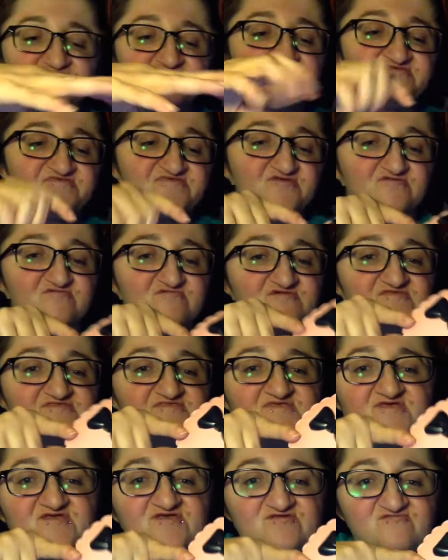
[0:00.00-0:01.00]
these little
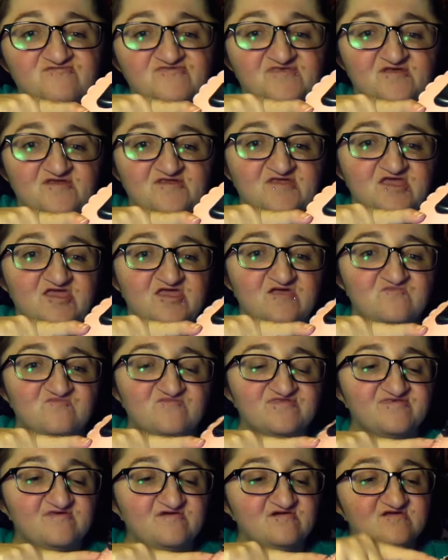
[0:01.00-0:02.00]
containers on
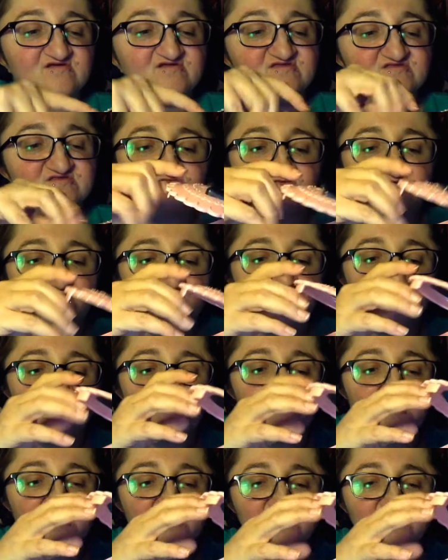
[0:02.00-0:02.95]
Amazon. They hold my